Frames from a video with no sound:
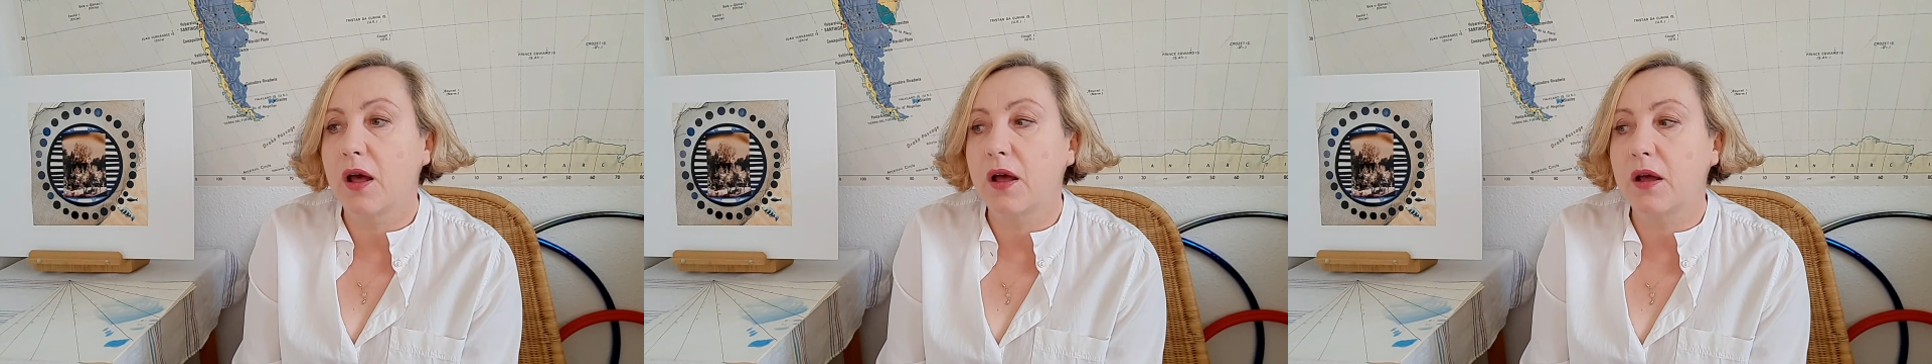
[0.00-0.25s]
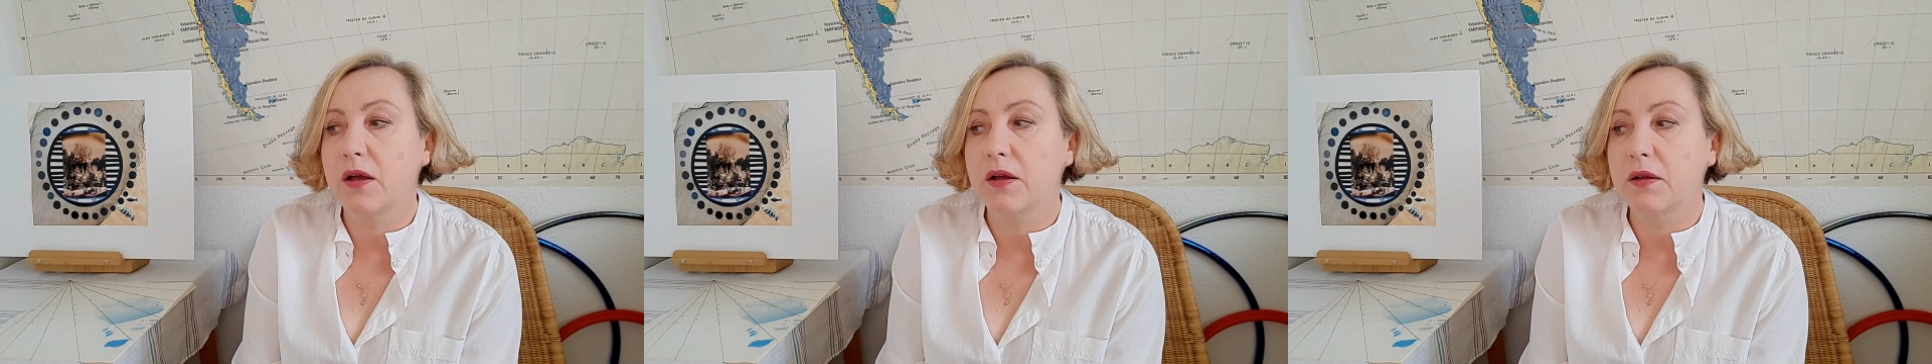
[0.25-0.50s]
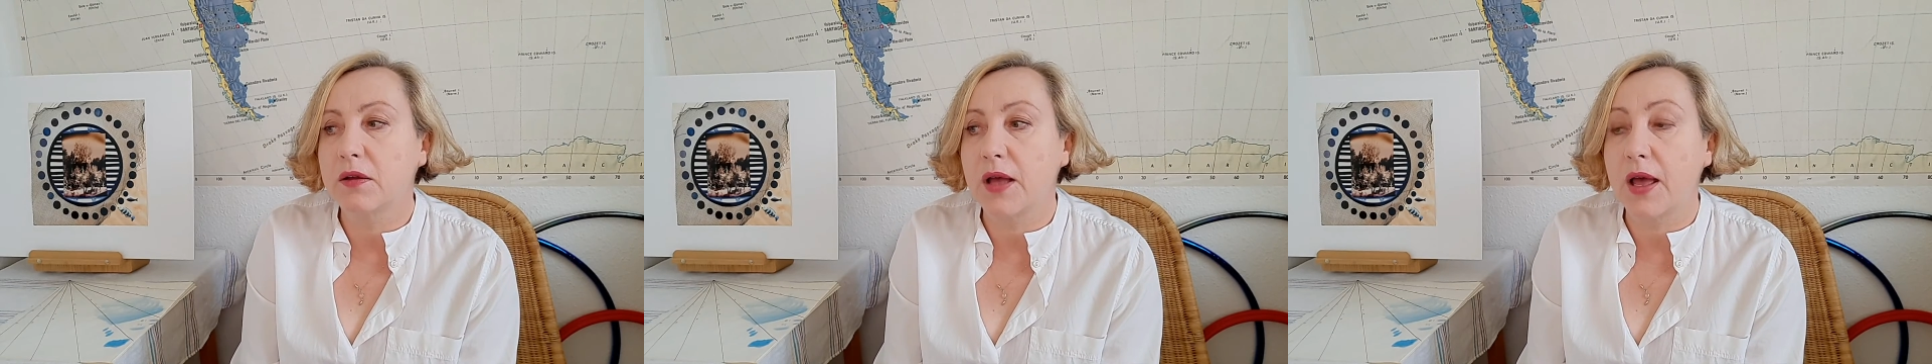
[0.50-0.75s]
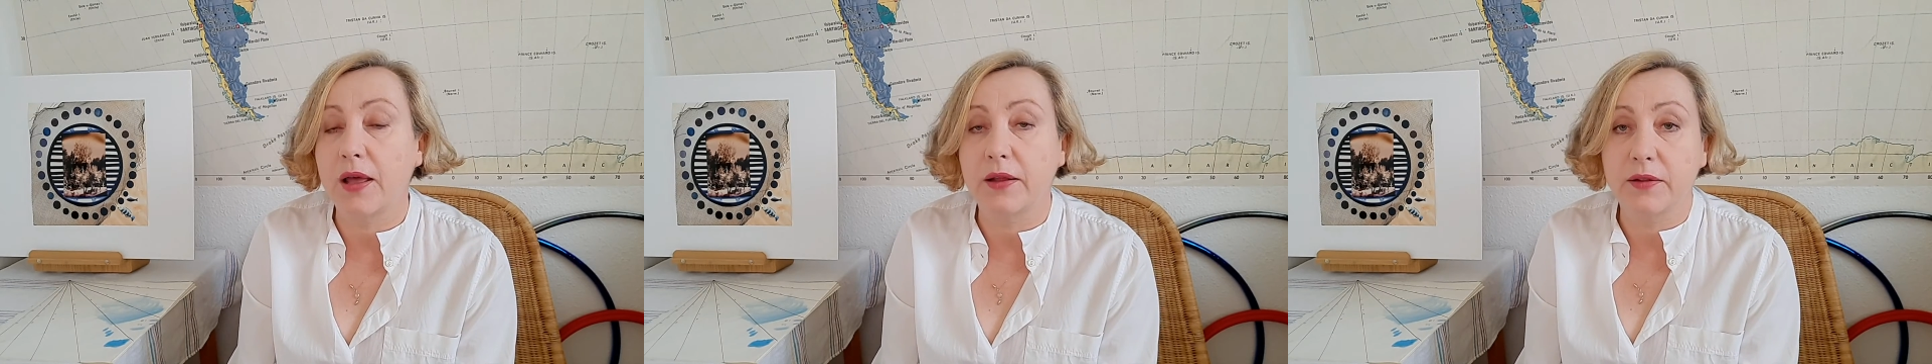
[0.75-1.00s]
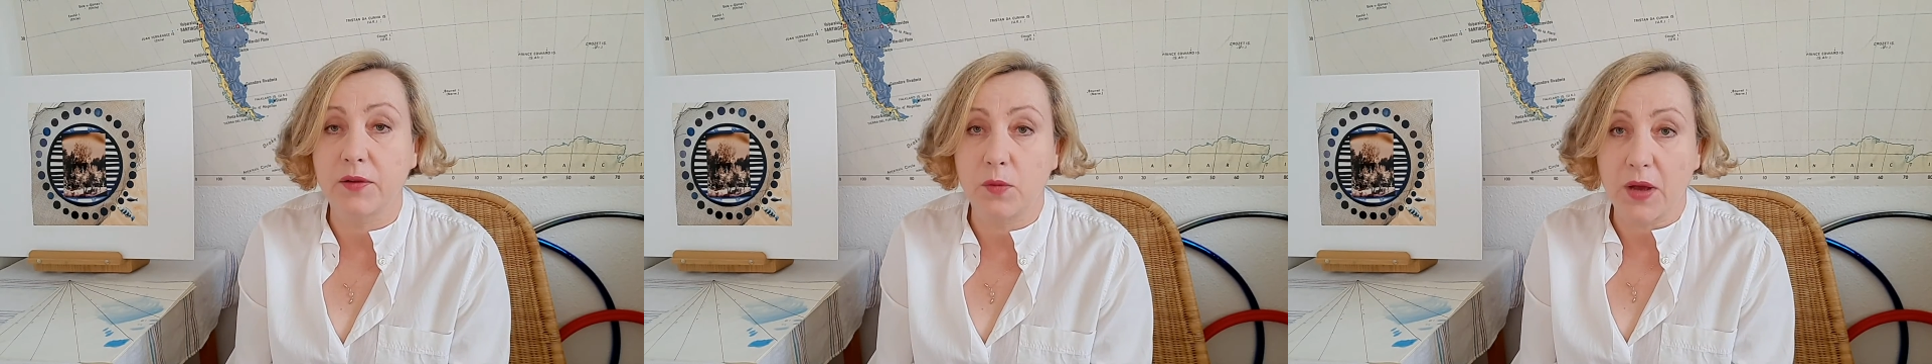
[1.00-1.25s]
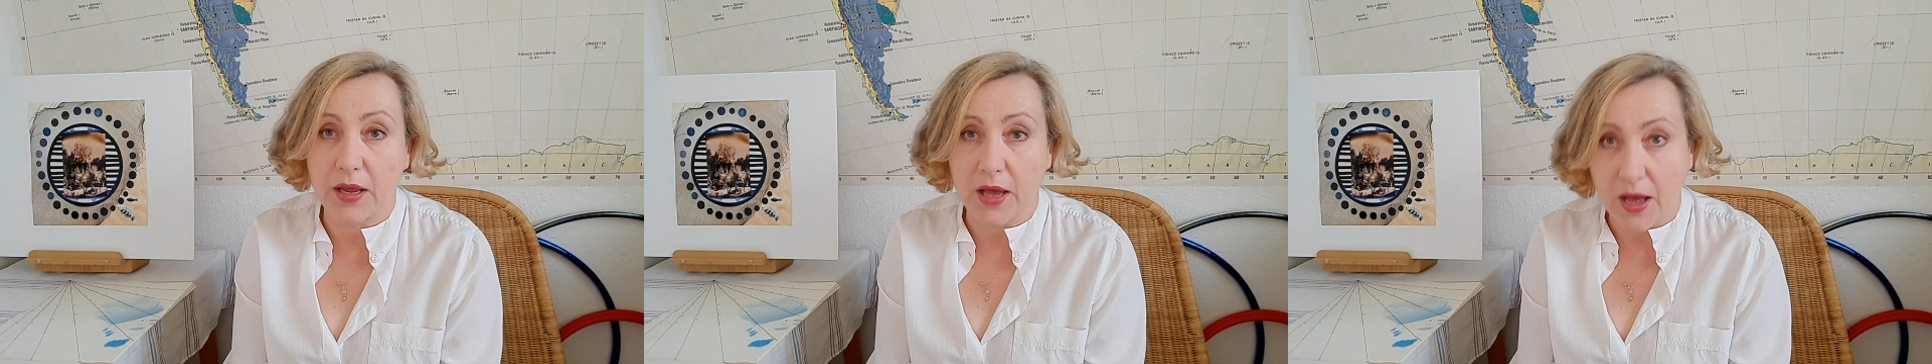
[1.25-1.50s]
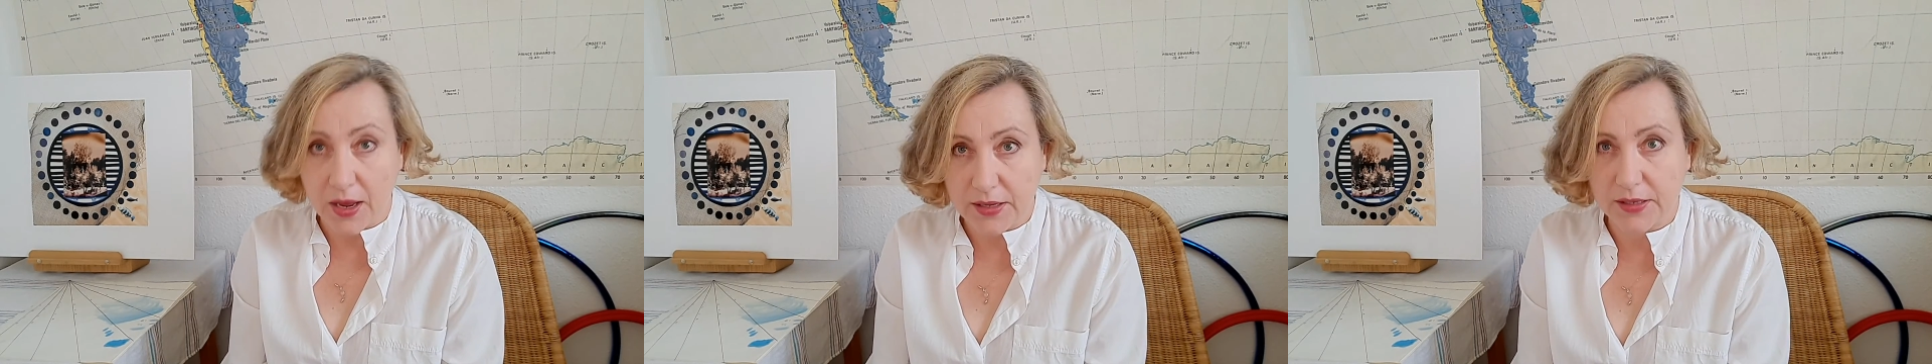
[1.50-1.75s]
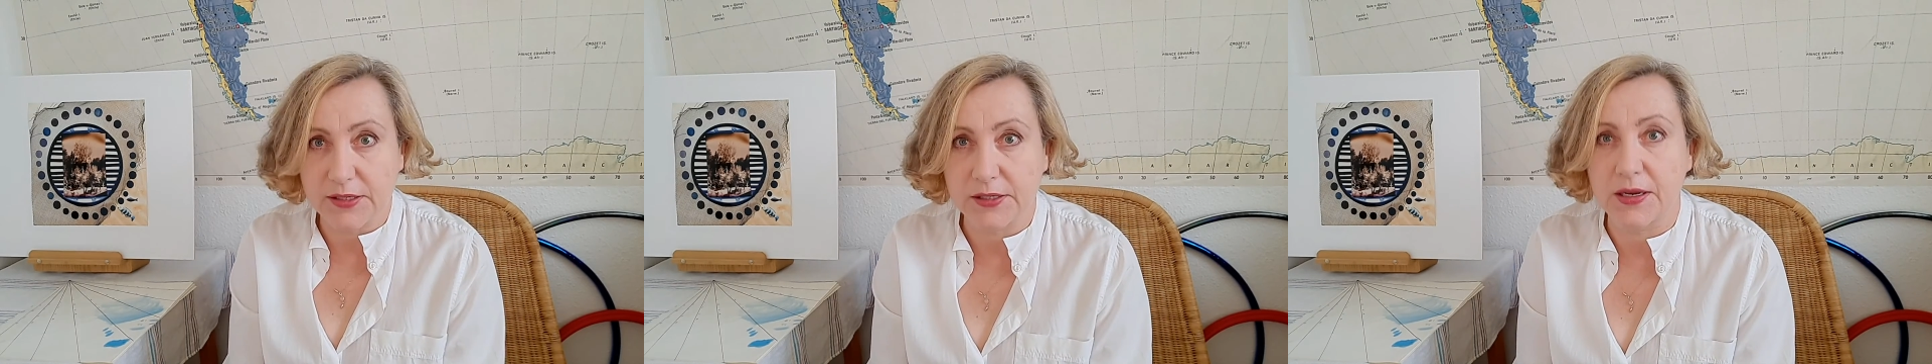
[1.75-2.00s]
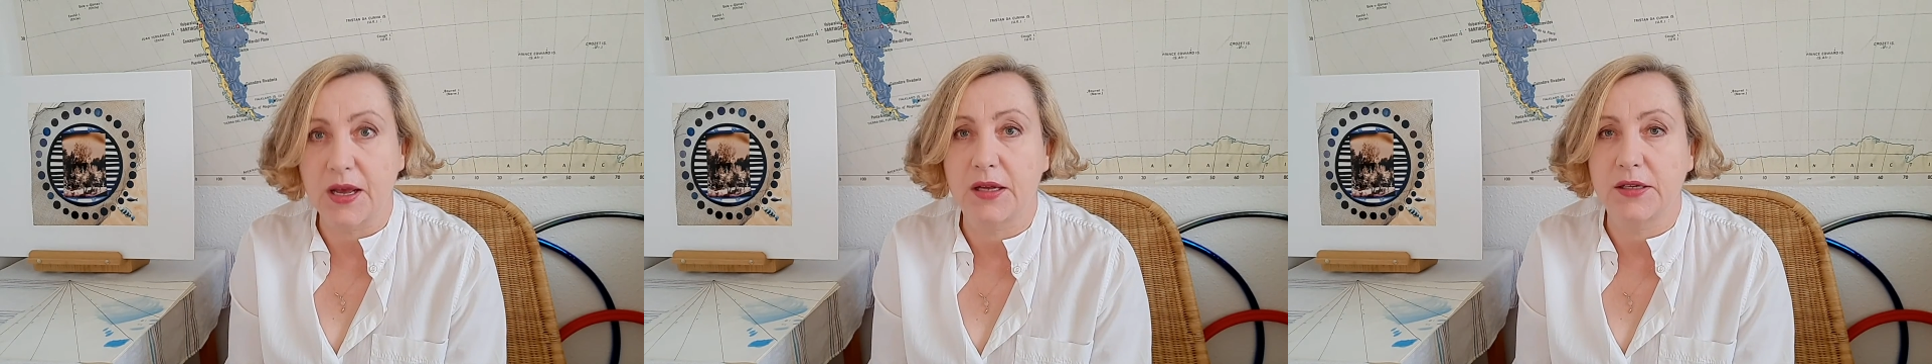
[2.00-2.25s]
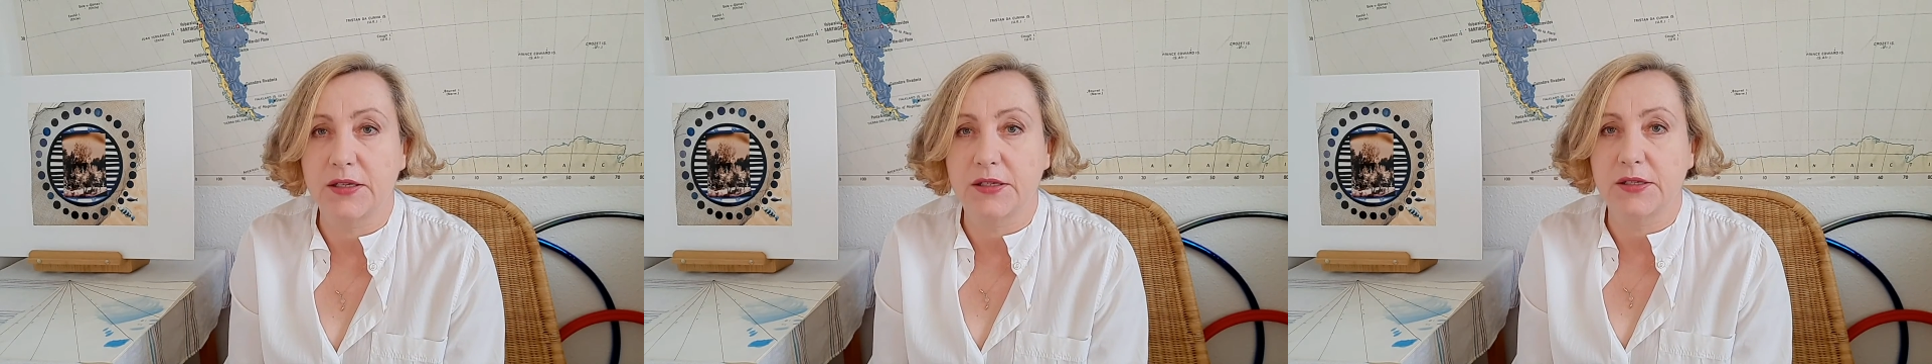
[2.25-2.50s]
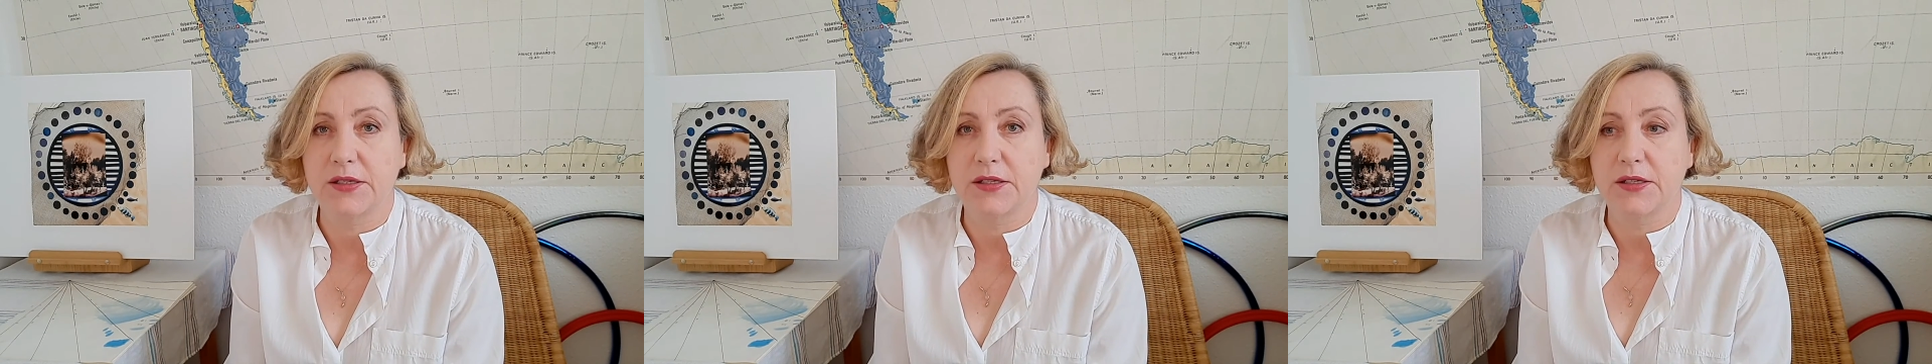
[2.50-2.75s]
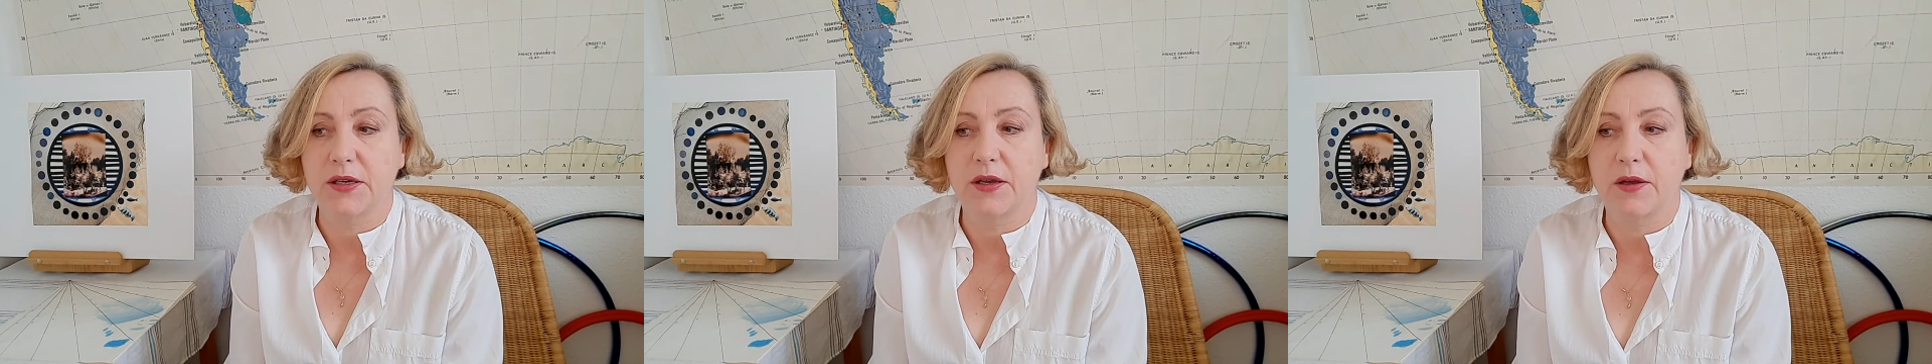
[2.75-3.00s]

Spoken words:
and the way I, as an artist,